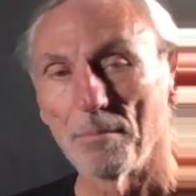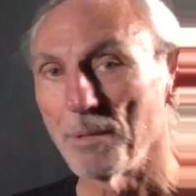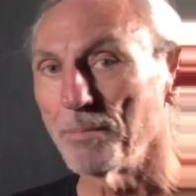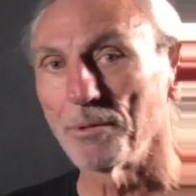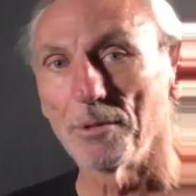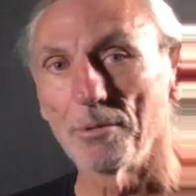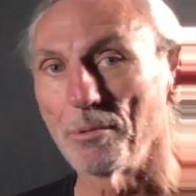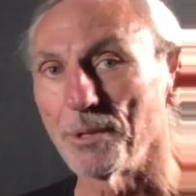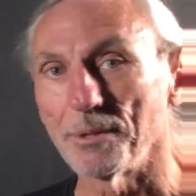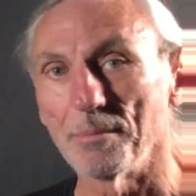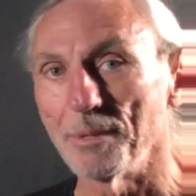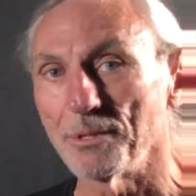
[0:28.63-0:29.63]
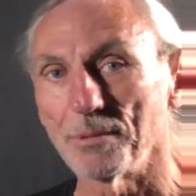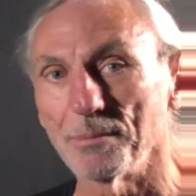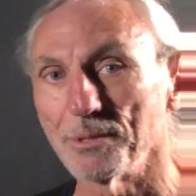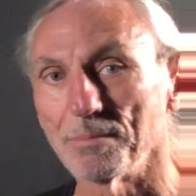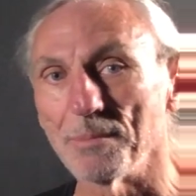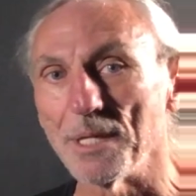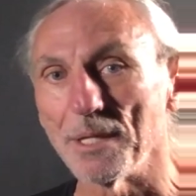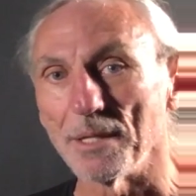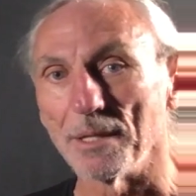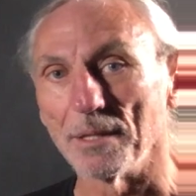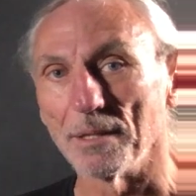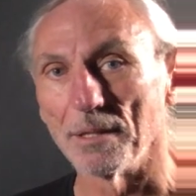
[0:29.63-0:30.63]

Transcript: People don't know what the measurements mean.